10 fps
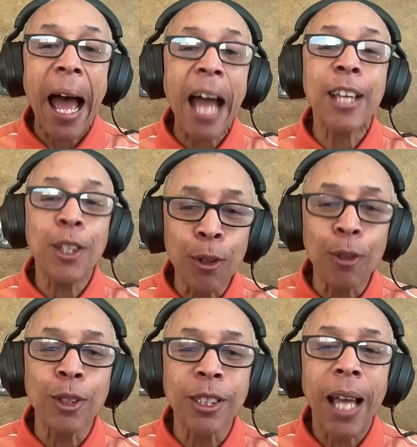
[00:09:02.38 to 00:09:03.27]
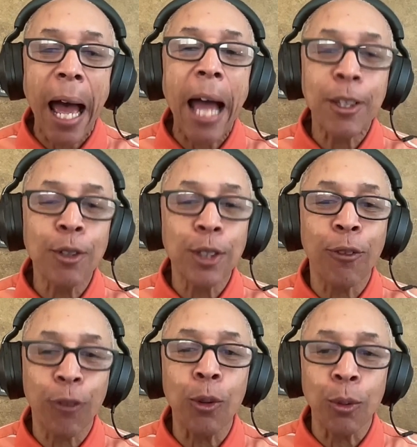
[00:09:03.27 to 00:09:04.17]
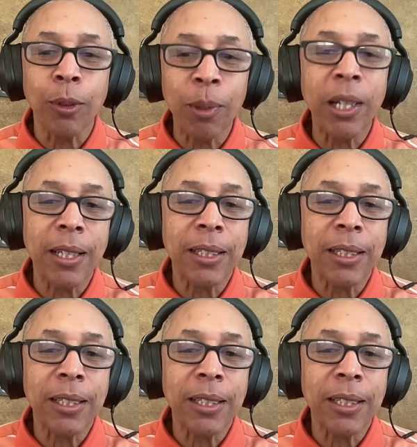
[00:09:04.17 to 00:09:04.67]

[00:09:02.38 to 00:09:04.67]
I use the fruit, because